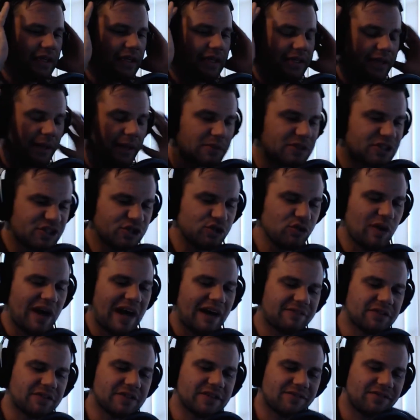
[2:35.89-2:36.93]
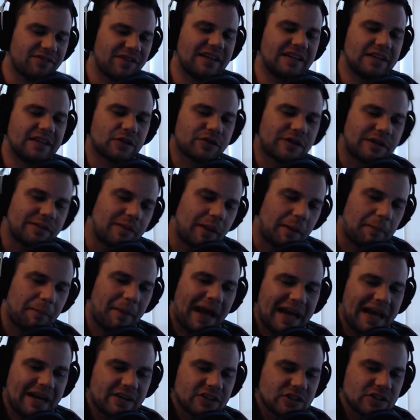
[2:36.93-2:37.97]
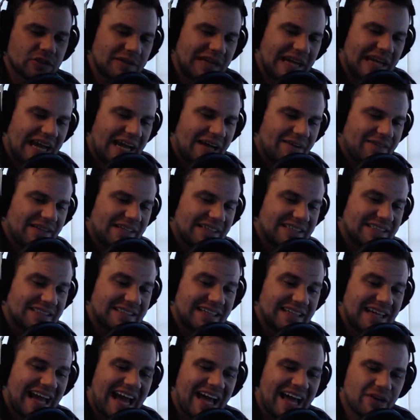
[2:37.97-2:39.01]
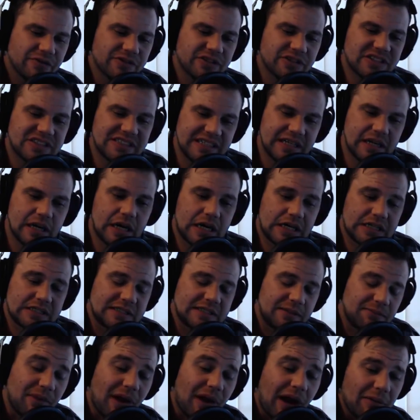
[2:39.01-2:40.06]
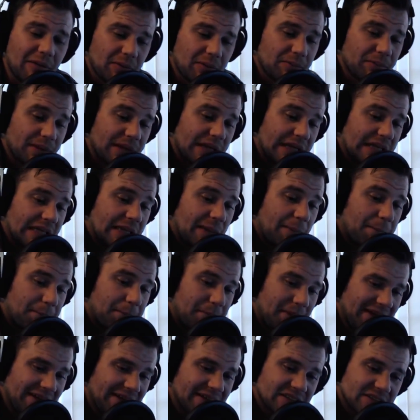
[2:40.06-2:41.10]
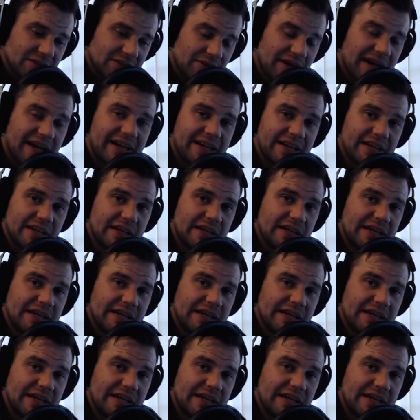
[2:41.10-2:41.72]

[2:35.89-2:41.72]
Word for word: Number two, after defeating the Green Bay Packers, we have the Seattle Seahawks, and probably the biggest threat